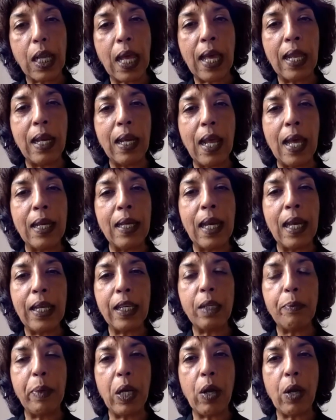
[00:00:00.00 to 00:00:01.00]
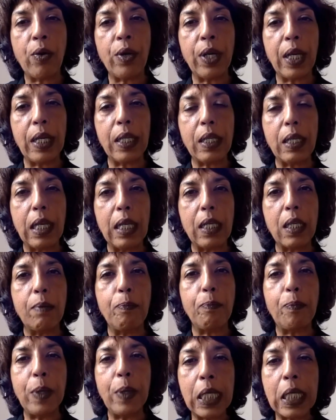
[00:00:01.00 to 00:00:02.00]
And let's be honest, it's
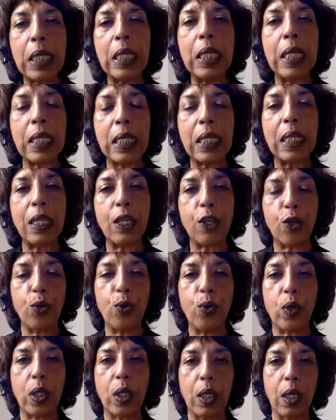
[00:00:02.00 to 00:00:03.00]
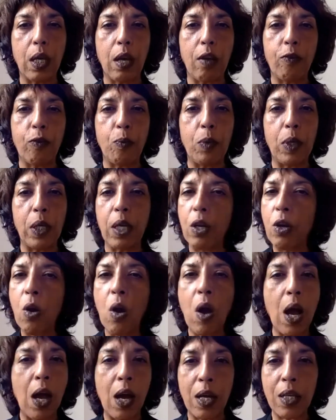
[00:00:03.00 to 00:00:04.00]
business that talks to government, not
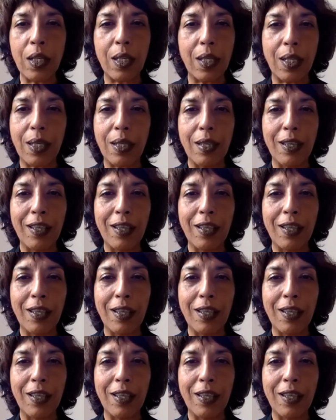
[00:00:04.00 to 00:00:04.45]
us,